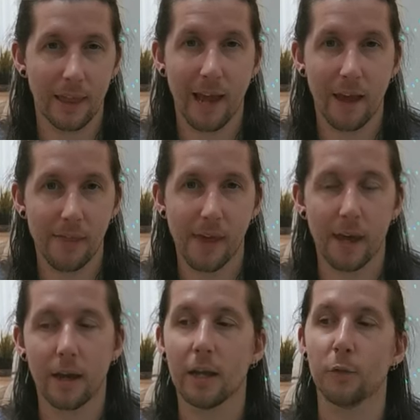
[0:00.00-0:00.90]
they're
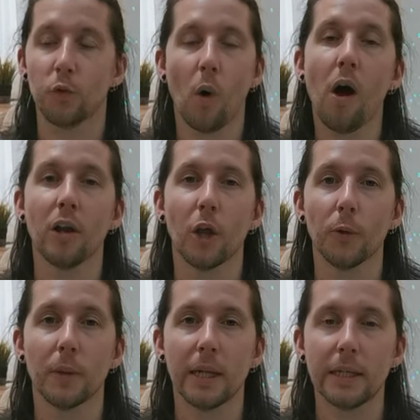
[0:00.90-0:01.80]
there. And if you are
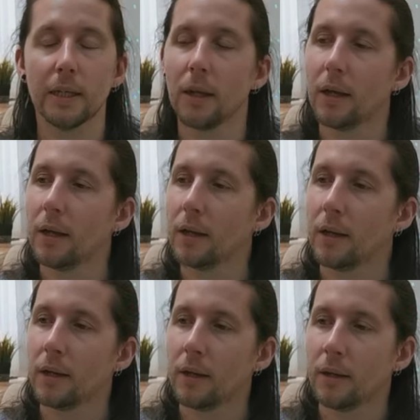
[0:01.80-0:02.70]
lonely,
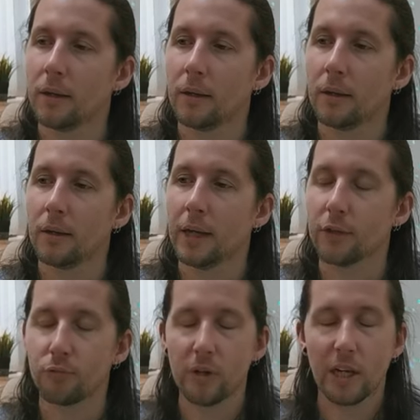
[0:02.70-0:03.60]

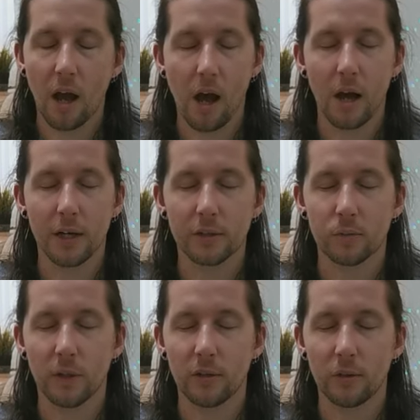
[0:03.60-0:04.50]
it's really hard
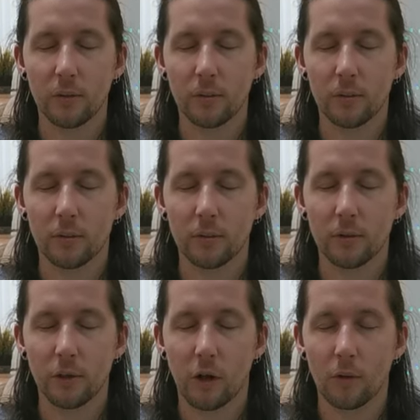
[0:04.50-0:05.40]
when
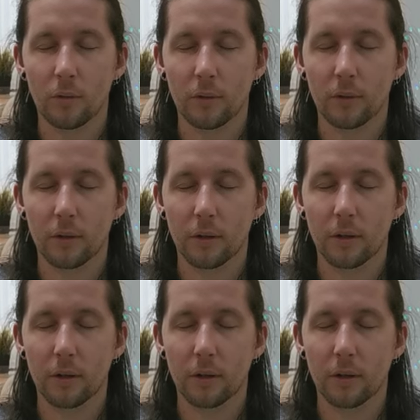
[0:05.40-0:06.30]
you know,
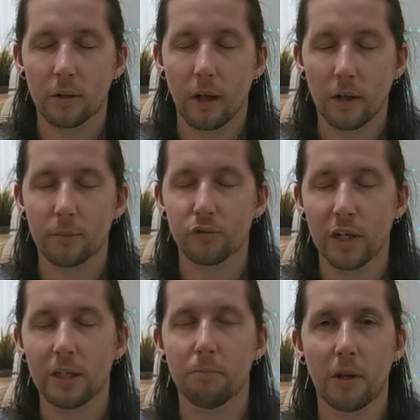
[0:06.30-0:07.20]
like, I'm
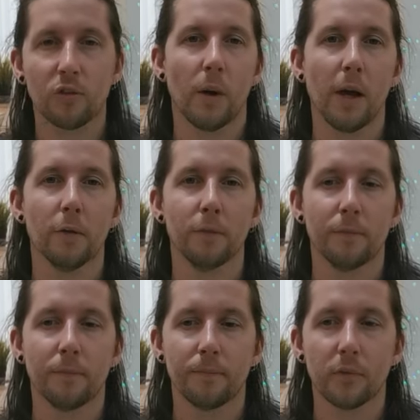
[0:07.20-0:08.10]
trained in mental health.
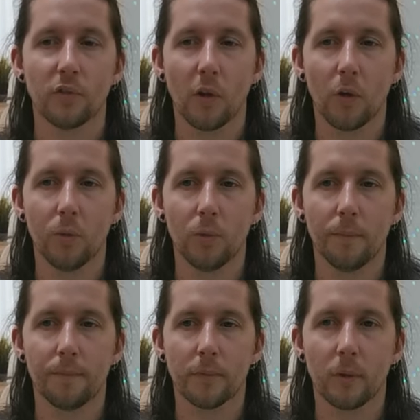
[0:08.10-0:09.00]
So
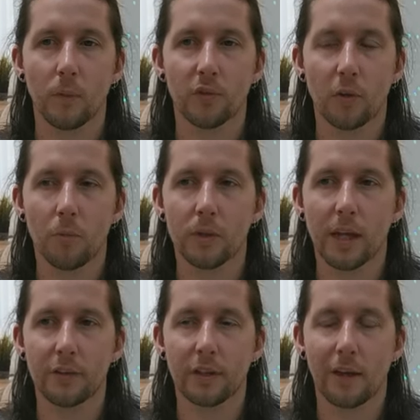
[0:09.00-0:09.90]
when someone
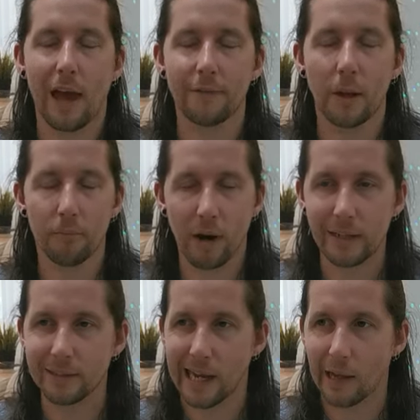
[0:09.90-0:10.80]
having a
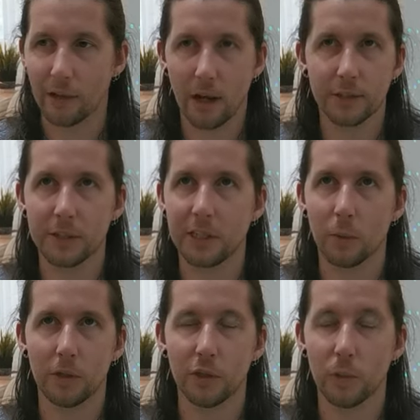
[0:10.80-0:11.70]
breakdown, the last thing
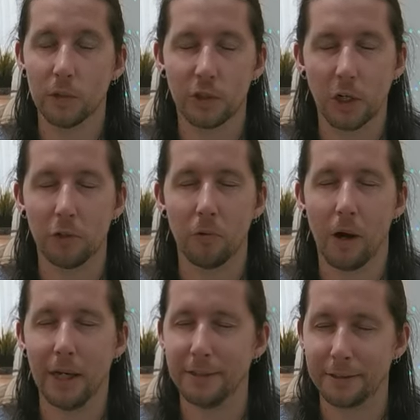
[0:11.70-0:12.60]
you want to do is shut your
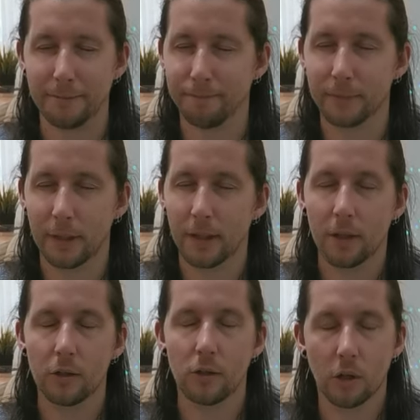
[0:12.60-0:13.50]
eyes and,
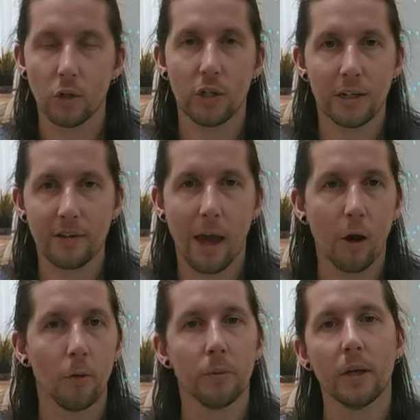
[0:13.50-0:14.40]
you know, you need
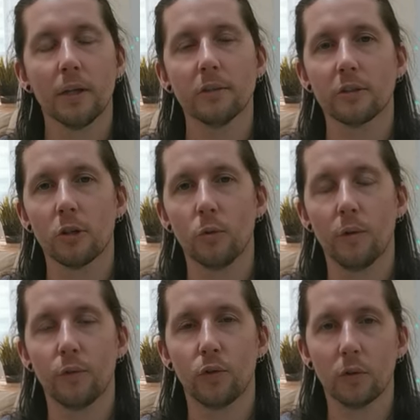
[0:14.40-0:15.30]
help. So
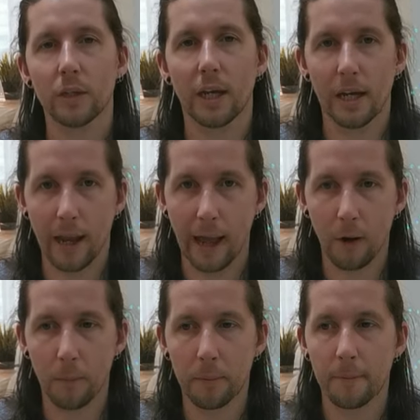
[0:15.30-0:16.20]
if you're not getting
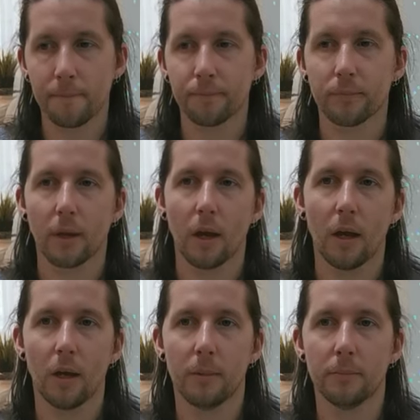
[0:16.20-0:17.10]
help
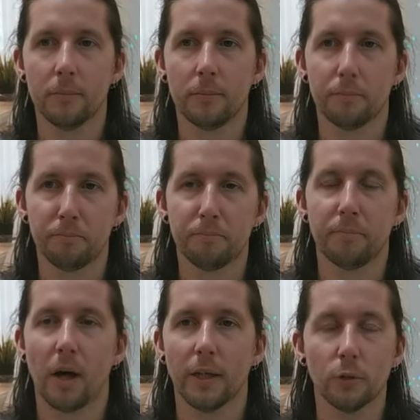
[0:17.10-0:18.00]

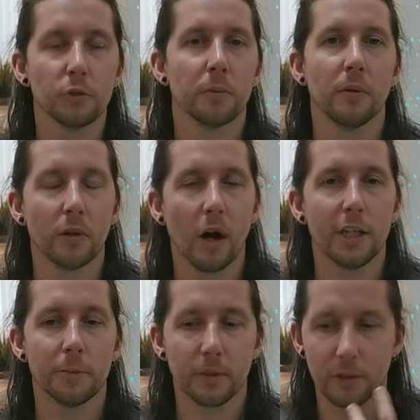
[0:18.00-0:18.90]
by your spirit
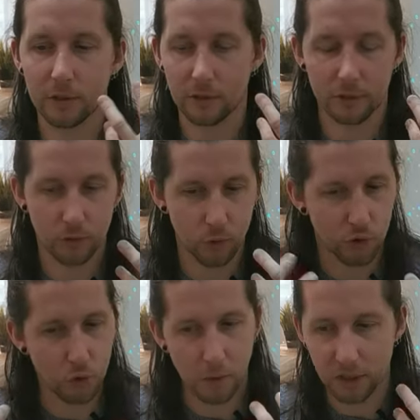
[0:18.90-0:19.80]
guides because you're
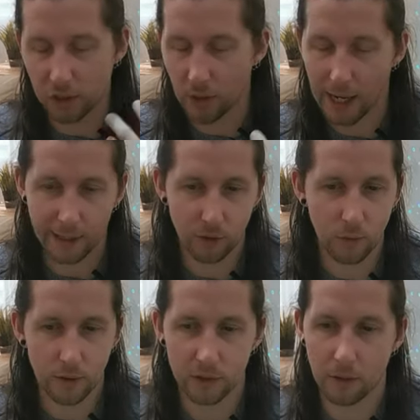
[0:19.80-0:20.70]
too much in your head,
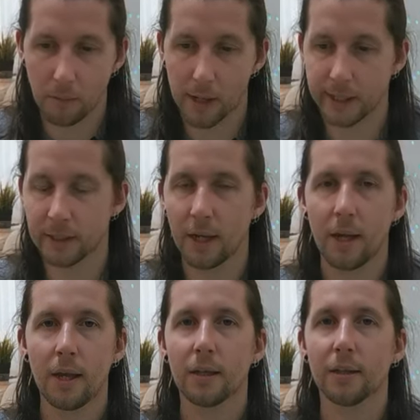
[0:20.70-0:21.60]
too much in your mind,
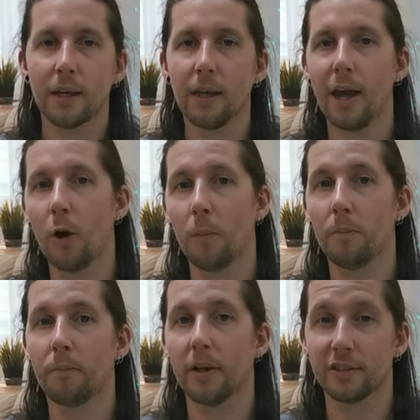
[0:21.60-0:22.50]
get
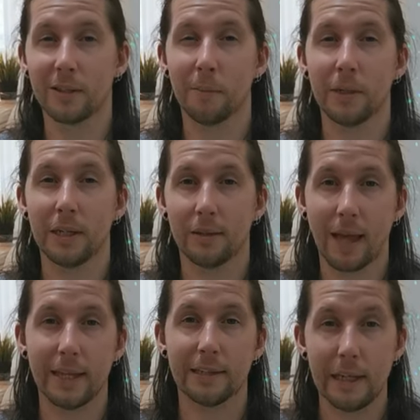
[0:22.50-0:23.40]
help by somebody
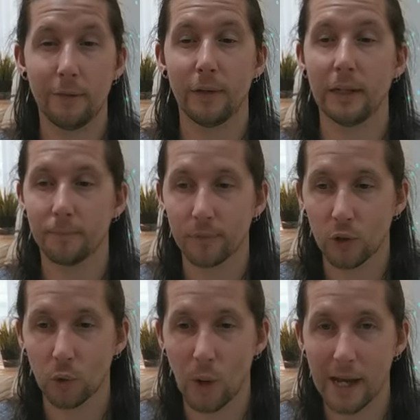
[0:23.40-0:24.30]
that is living,
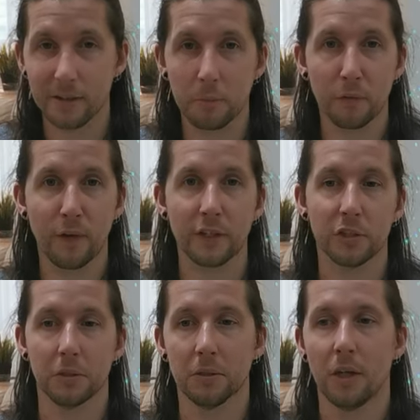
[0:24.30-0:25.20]
who has a
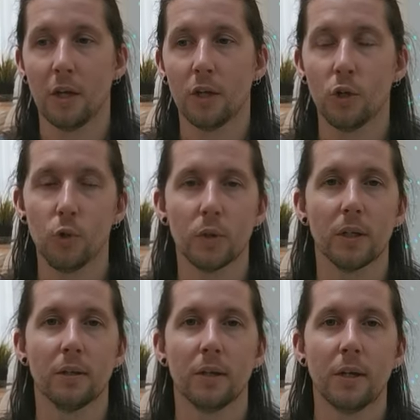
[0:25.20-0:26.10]
profession, who you
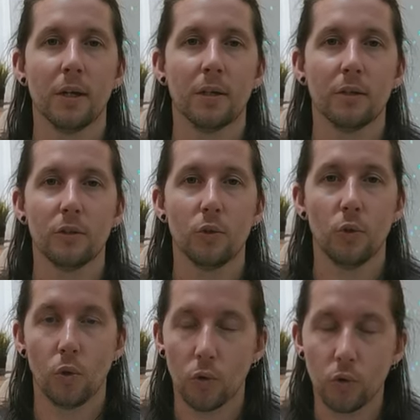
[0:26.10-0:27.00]

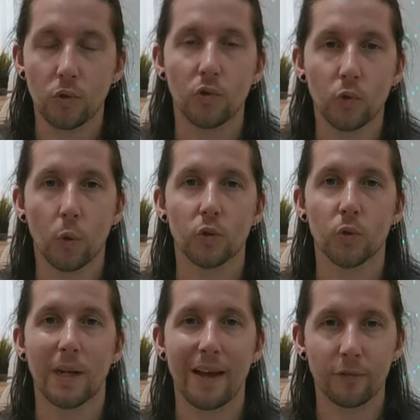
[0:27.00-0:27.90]
can talk
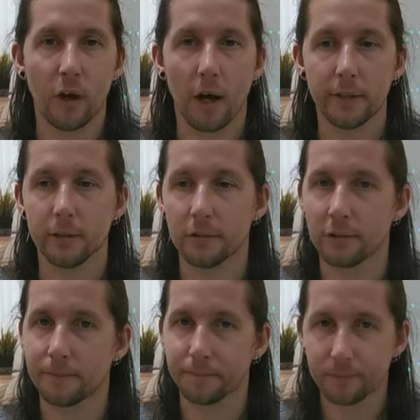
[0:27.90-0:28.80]
to and have guidance.